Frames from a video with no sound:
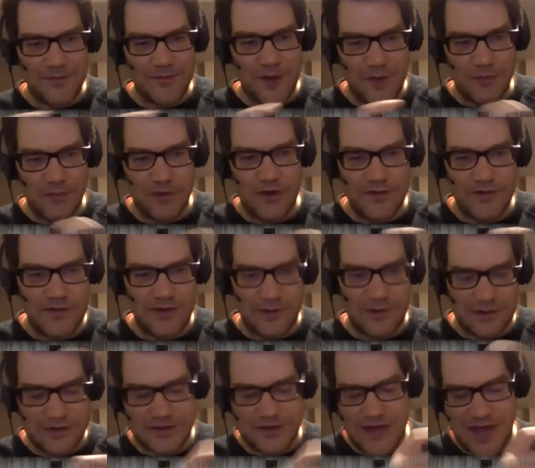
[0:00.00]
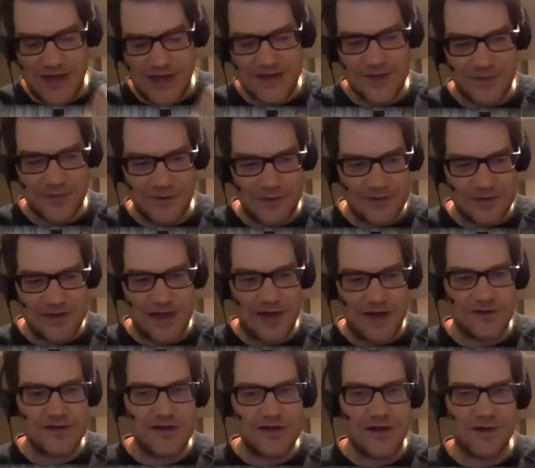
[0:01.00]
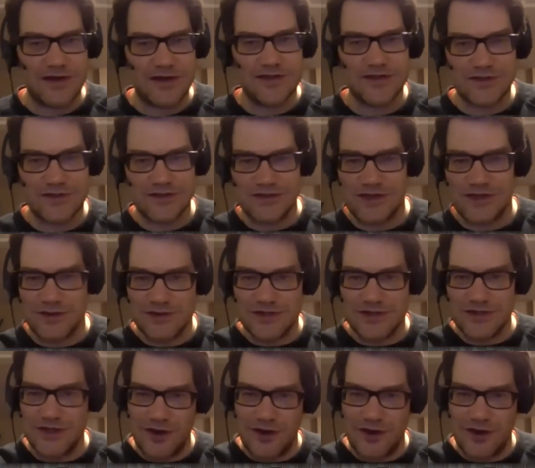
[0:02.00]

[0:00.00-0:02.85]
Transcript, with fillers: abbreviate or take some of those letters out, it's, you know,